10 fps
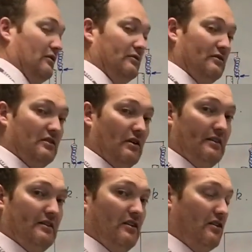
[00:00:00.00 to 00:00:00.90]
so at
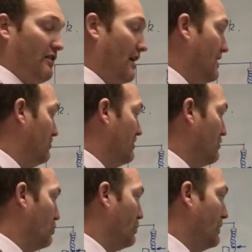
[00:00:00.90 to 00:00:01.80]
this stage, this
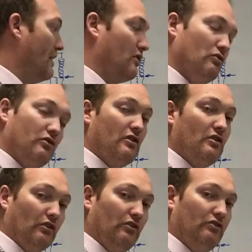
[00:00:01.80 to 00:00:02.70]
would be a good
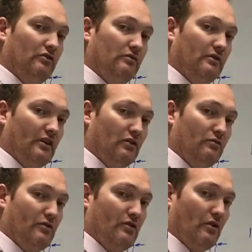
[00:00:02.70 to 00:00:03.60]
conclusion, a good
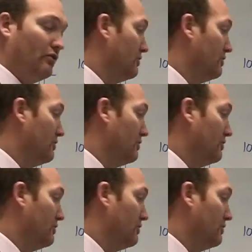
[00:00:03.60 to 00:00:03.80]
result